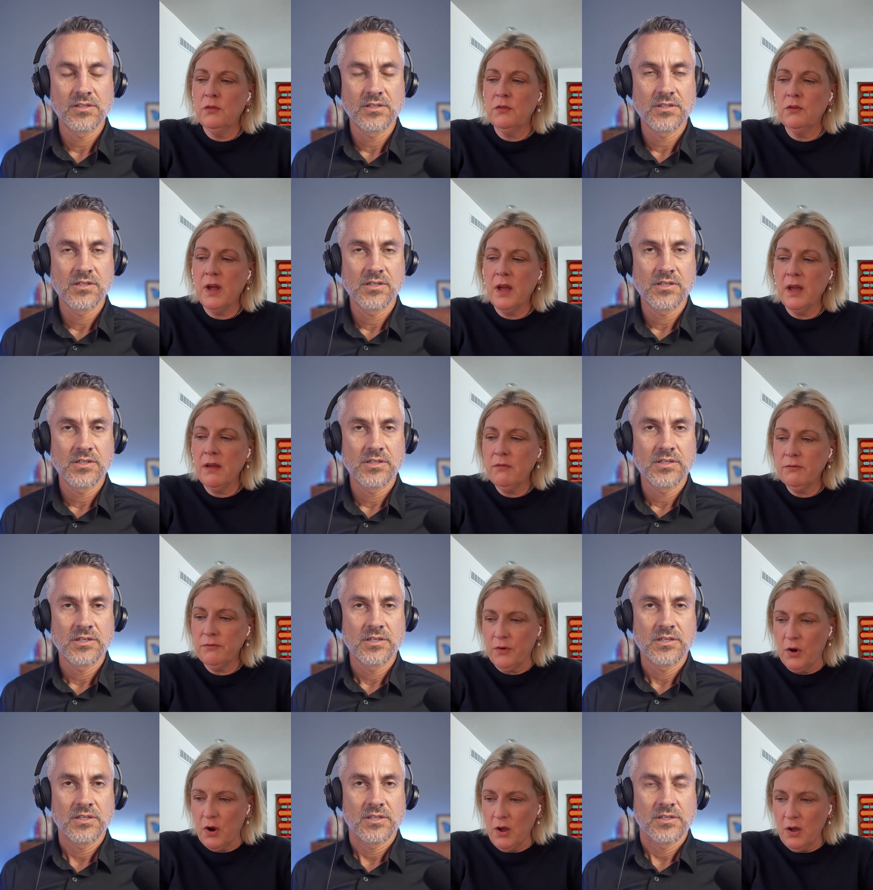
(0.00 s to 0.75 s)
Speaker 1: You're
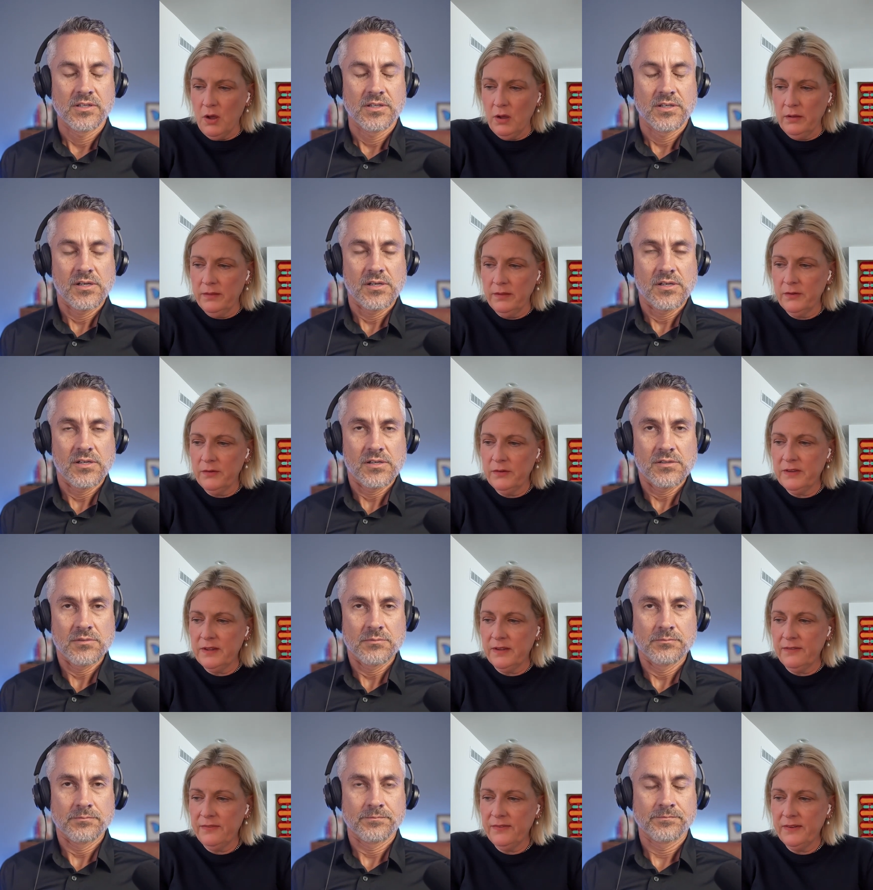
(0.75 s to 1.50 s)
not
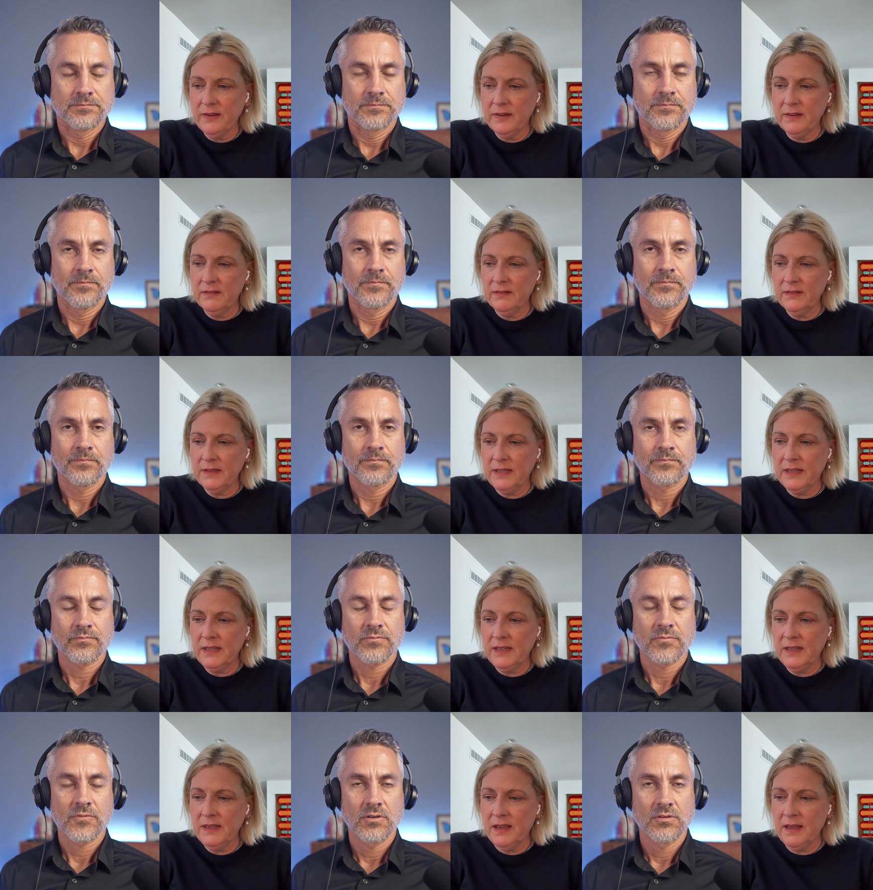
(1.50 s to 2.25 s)
wrong. There's
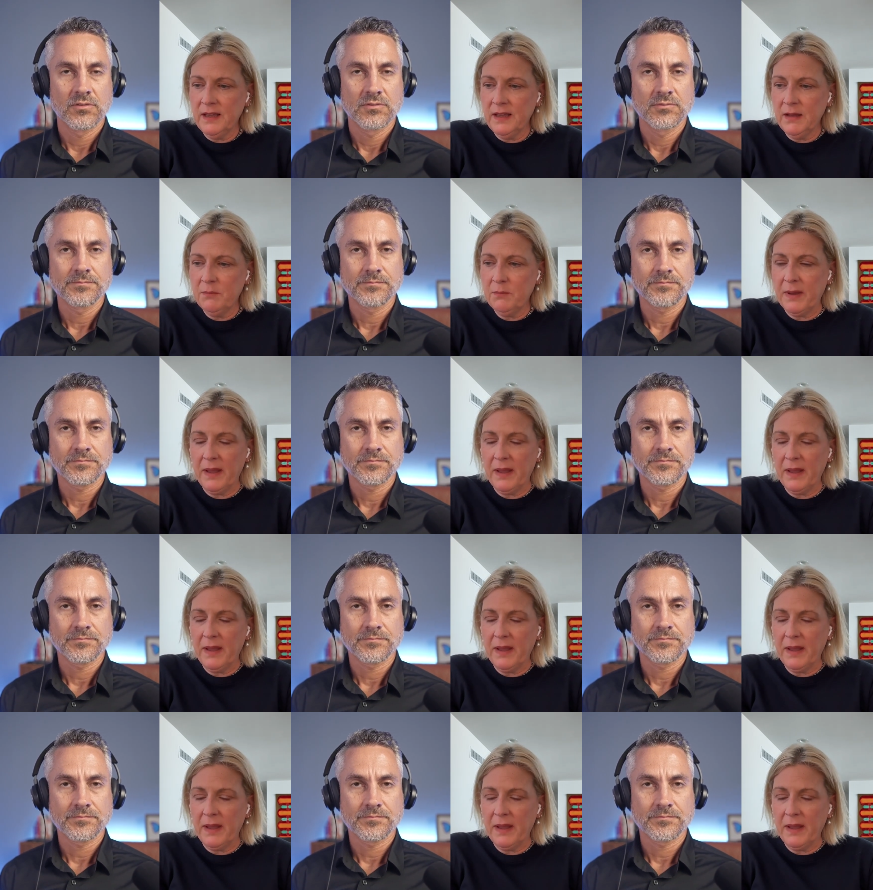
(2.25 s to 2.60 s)
definitely